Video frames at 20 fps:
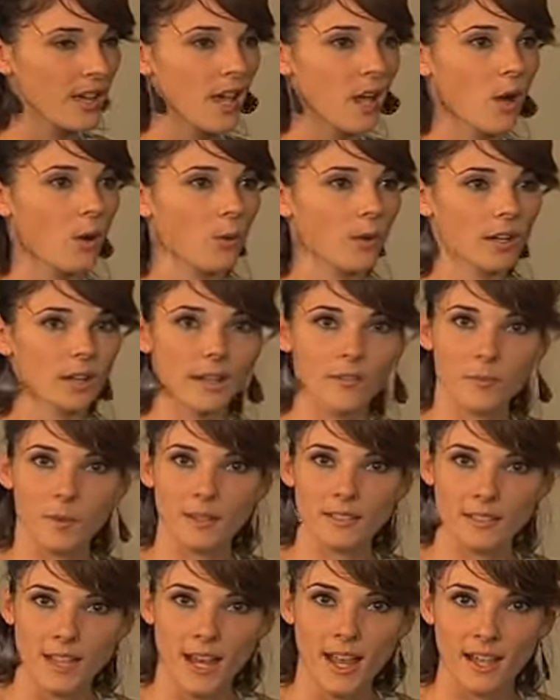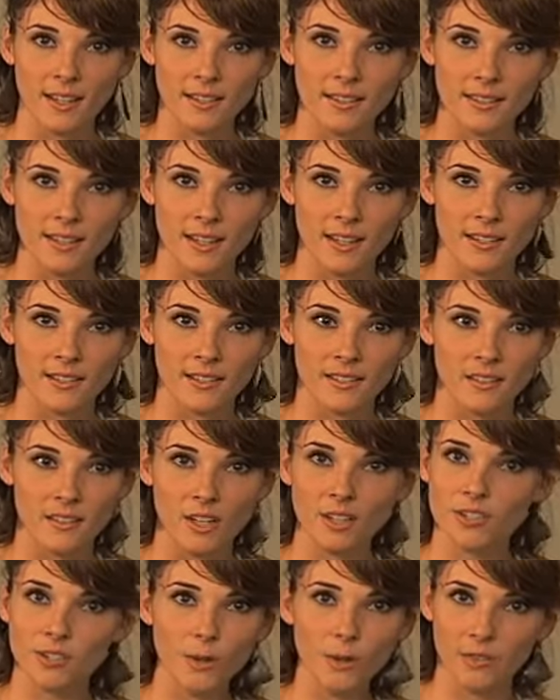What I love about dance is
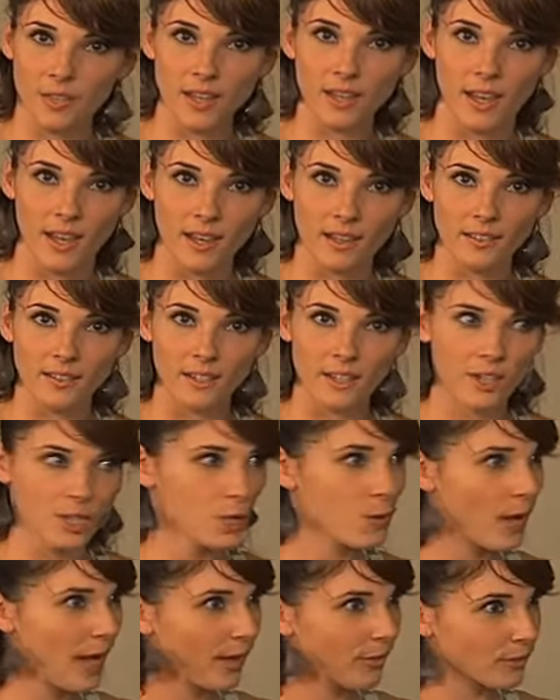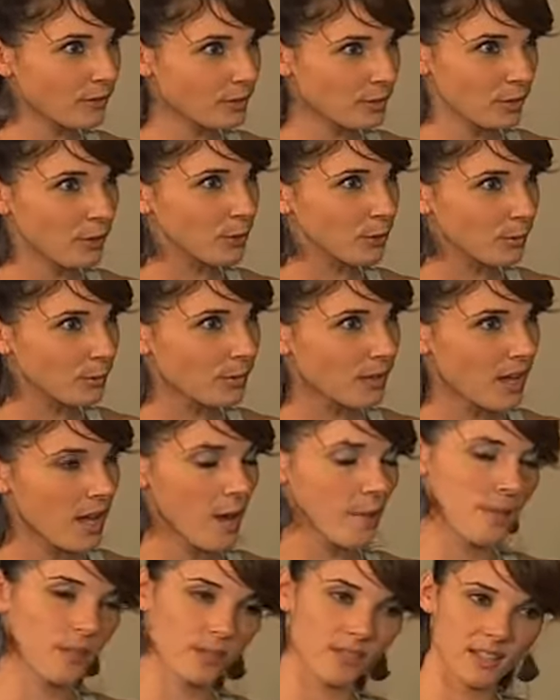there's no thinking. You have to do. I
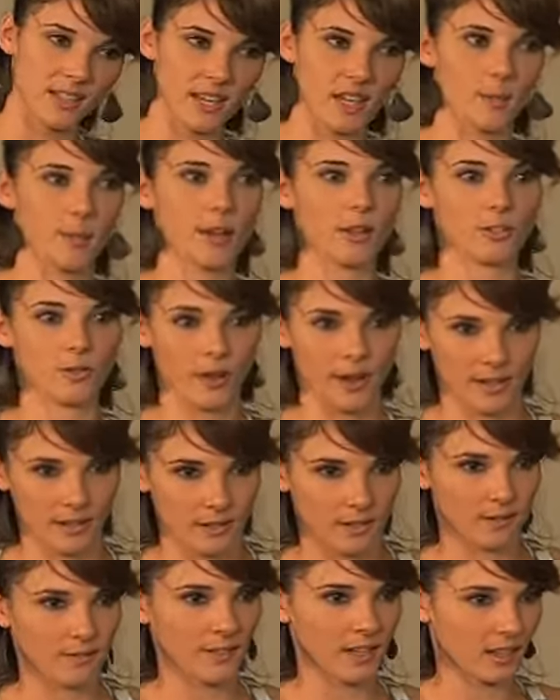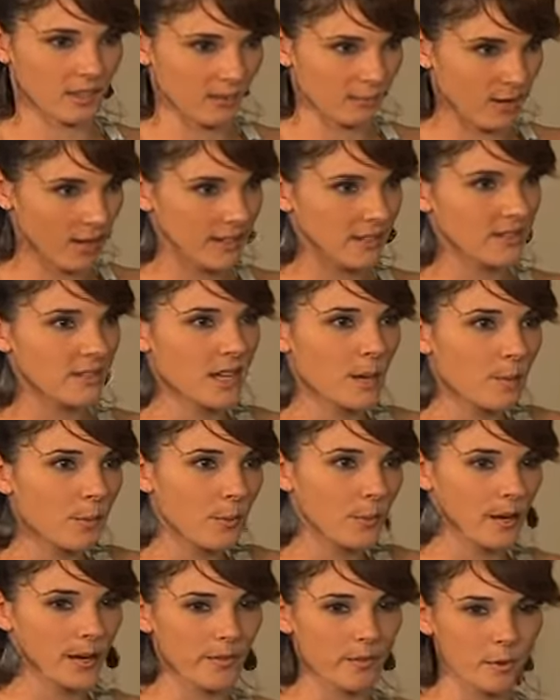mean, there's thinking about trying to get the right step or
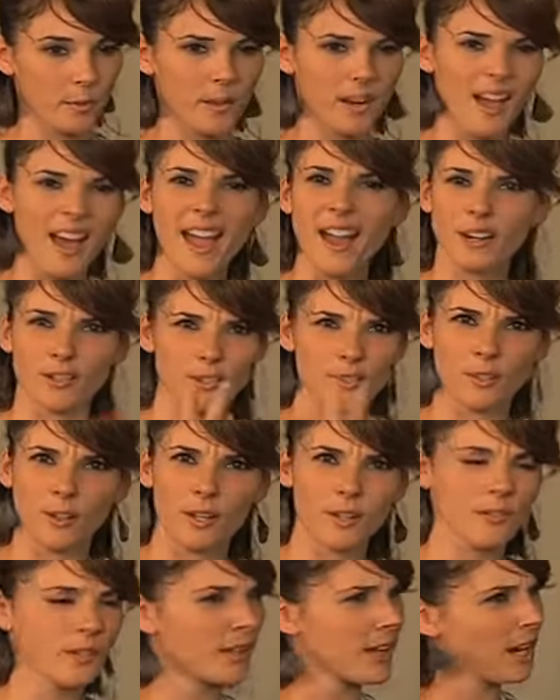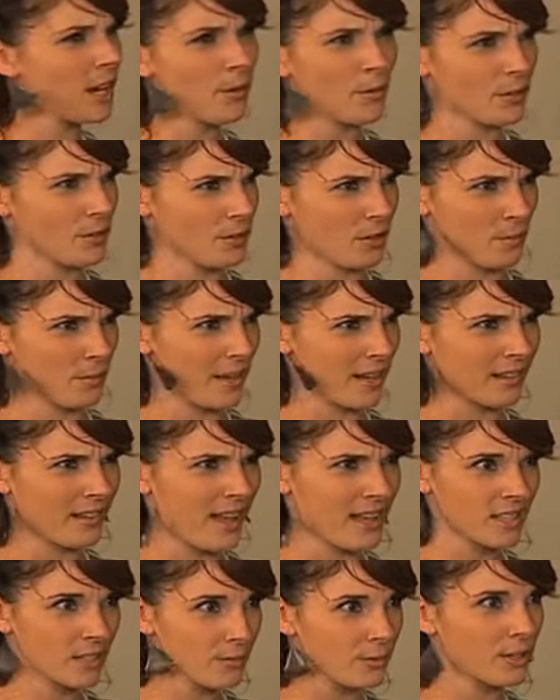whatever, but I actually don't even care when you're in my
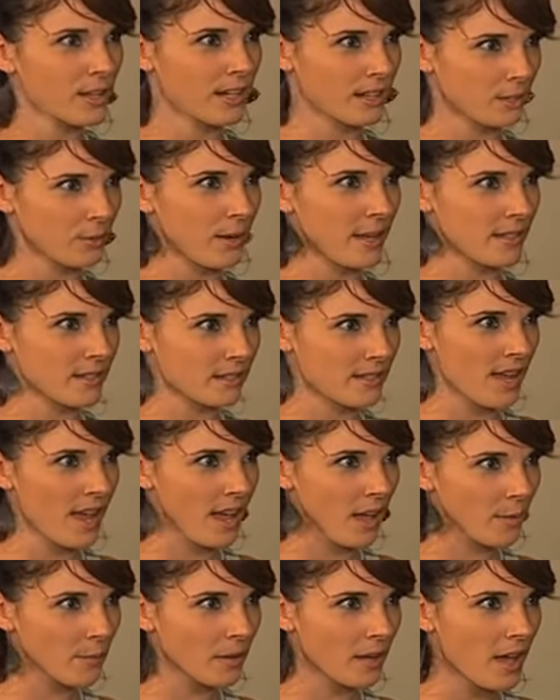class if you're getting the right step.